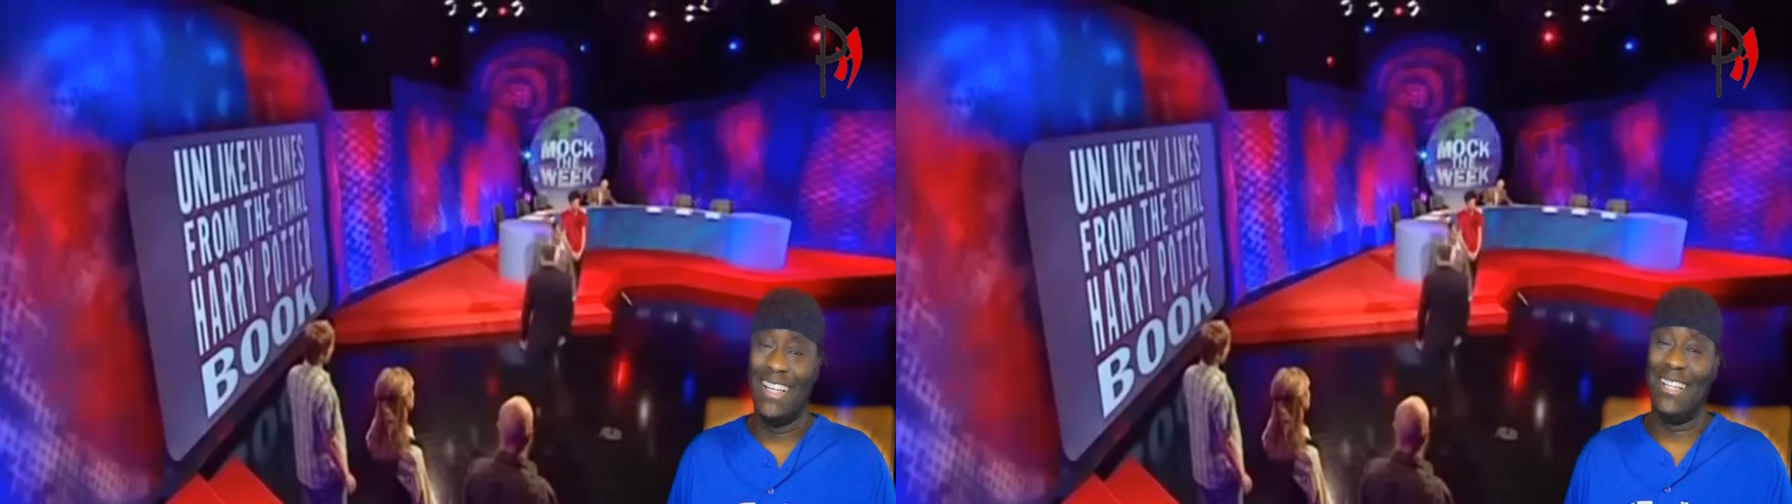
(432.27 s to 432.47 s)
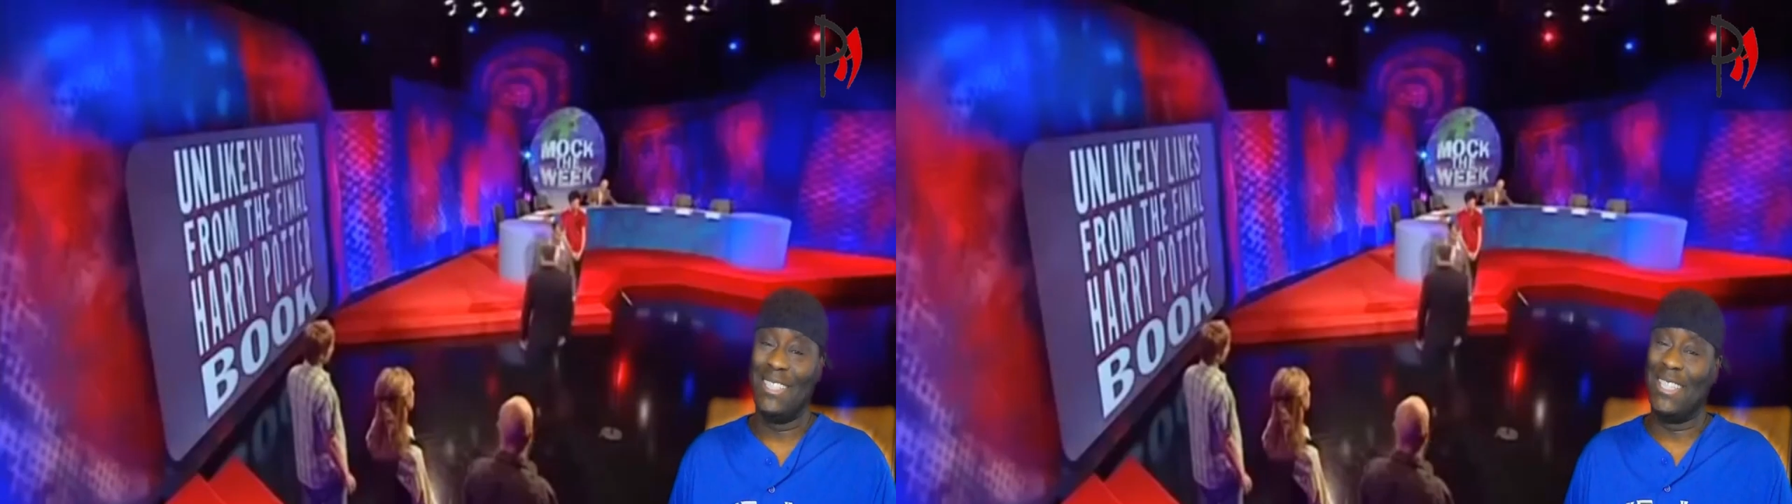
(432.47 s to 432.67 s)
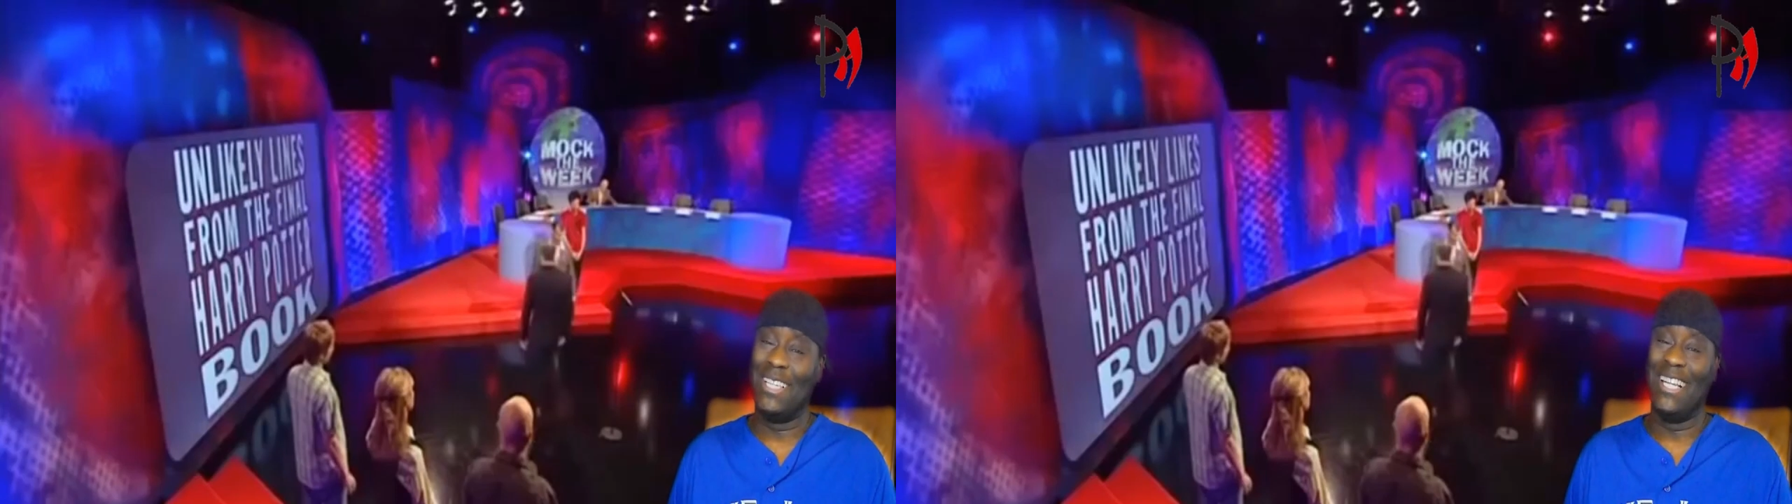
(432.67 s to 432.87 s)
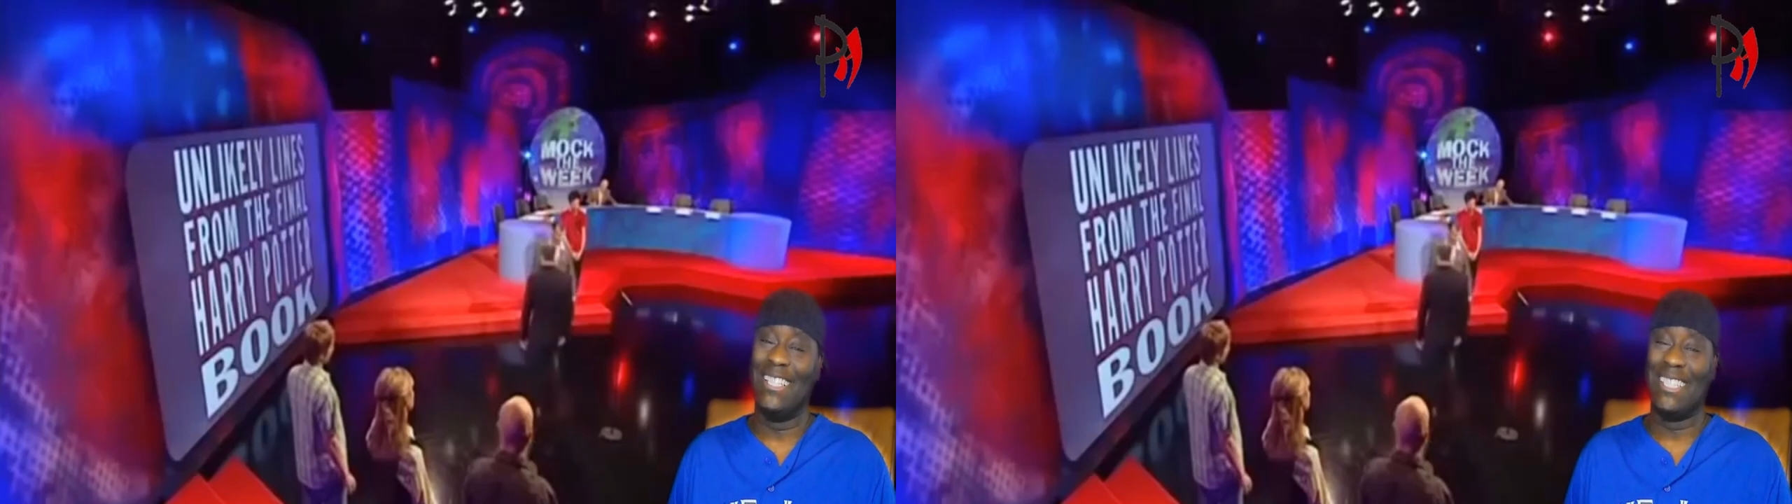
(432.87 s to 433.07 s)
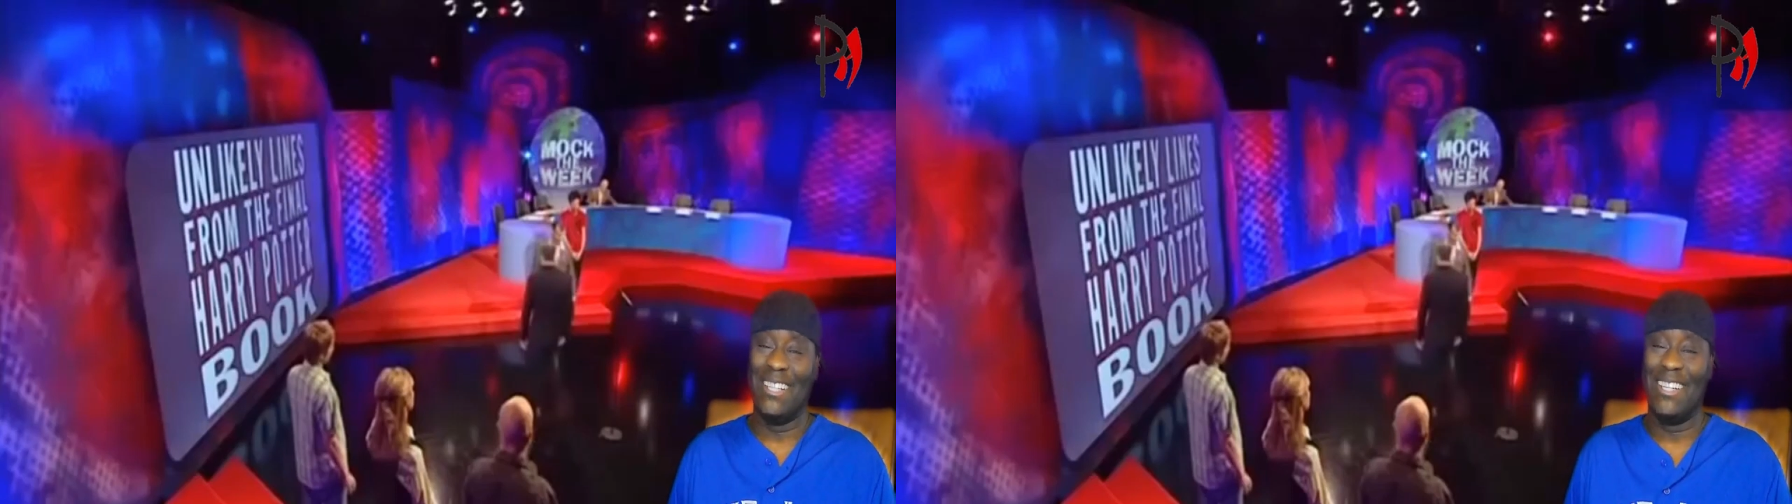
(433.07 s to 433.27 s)

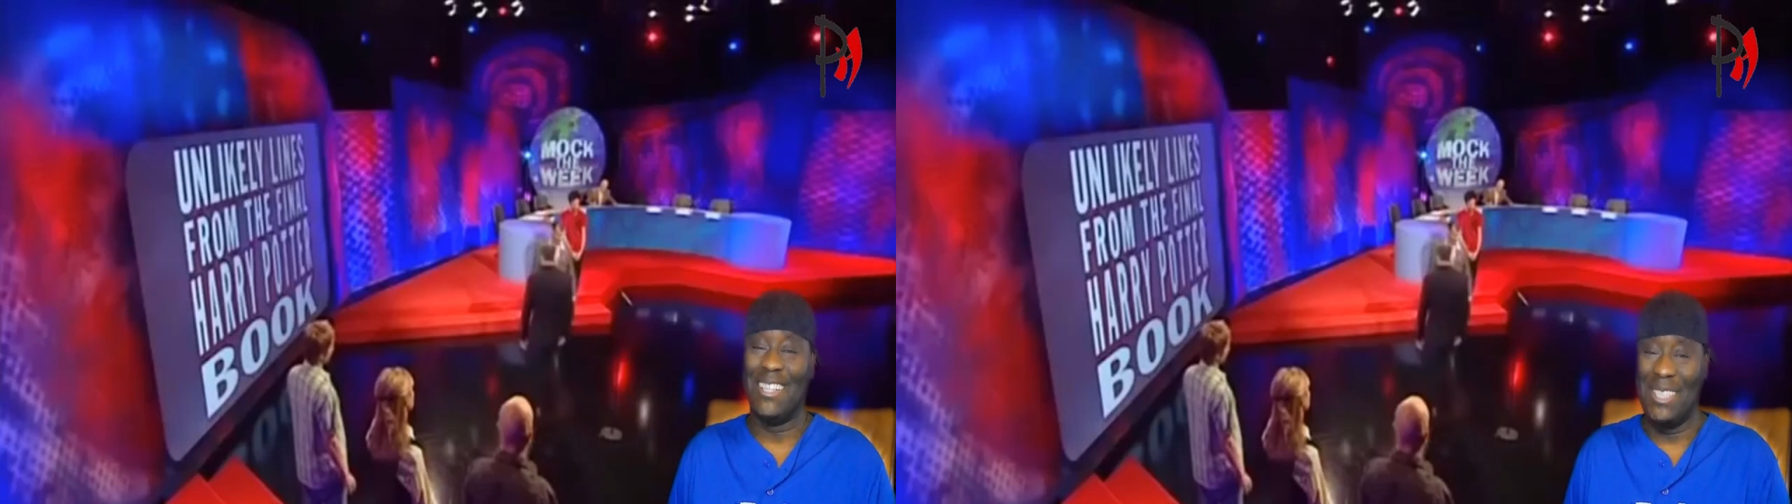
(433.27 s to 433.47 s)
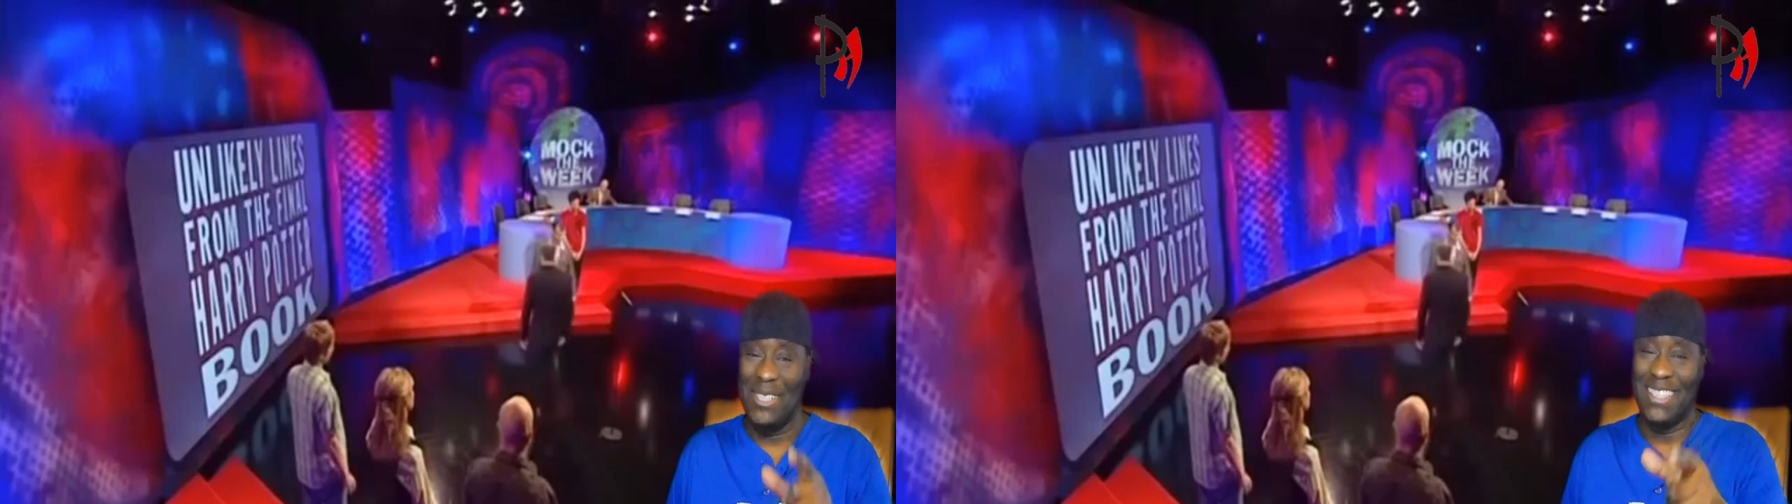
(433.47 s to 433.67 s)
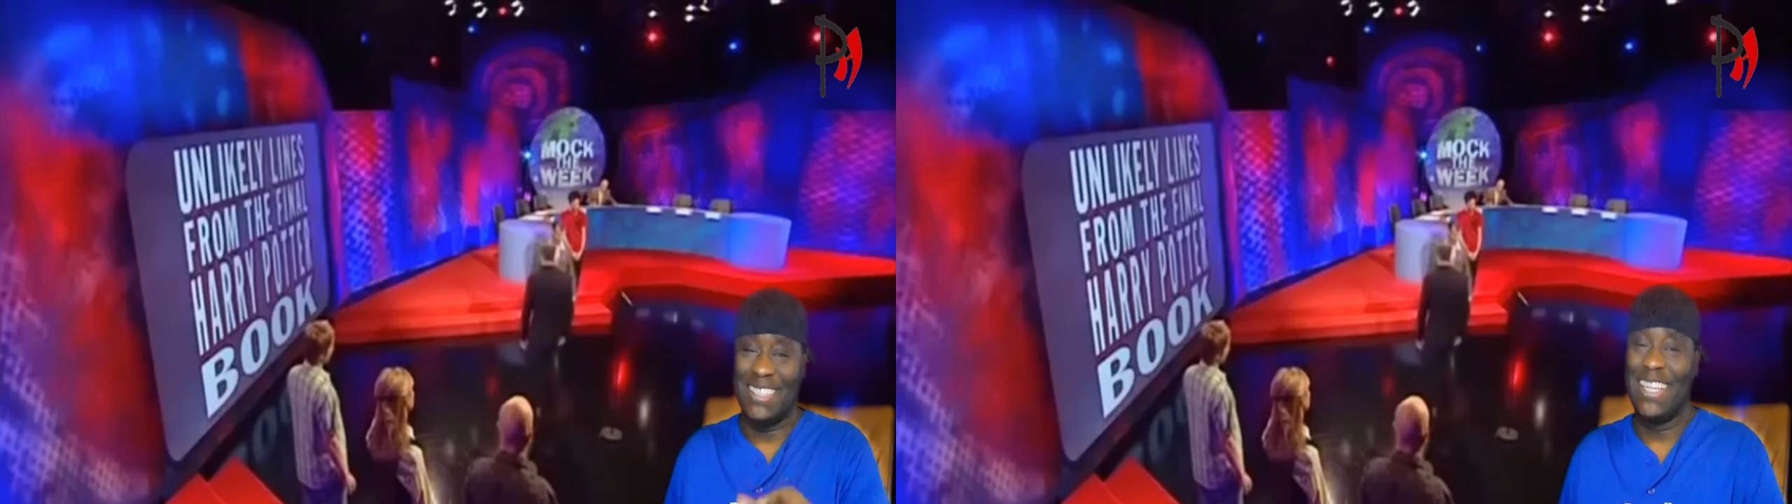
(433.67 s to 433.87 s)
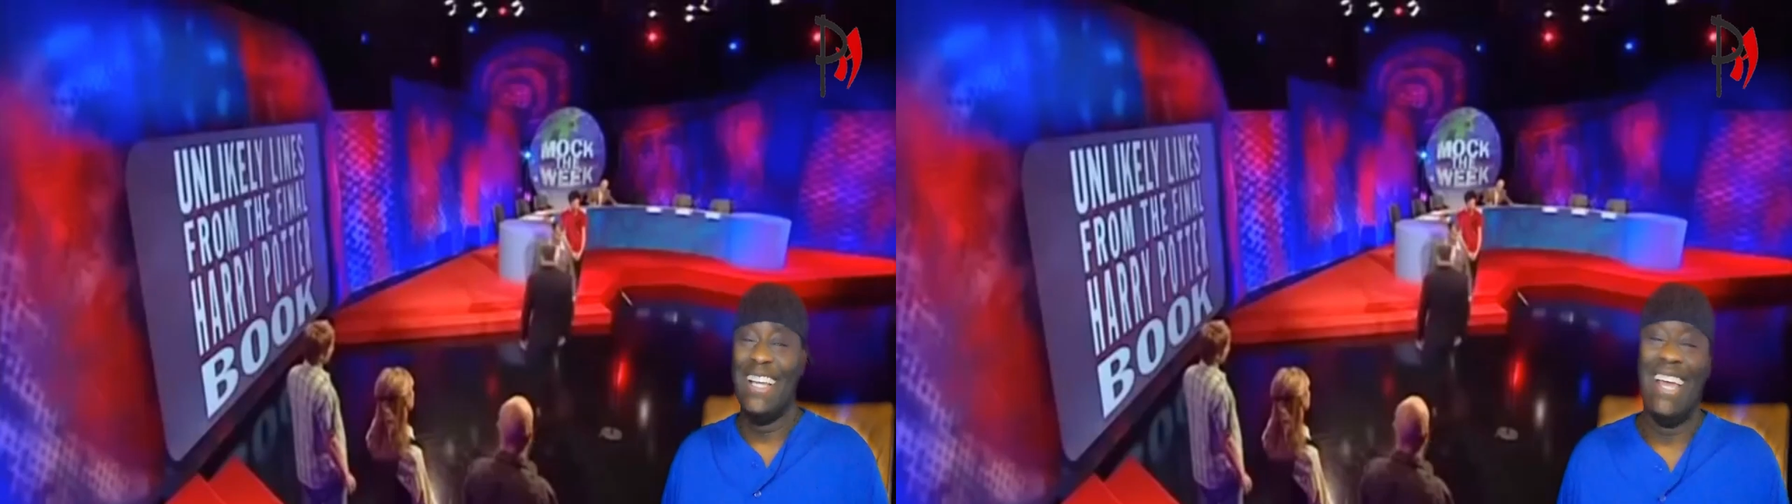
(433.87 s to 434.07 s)
those local nudists.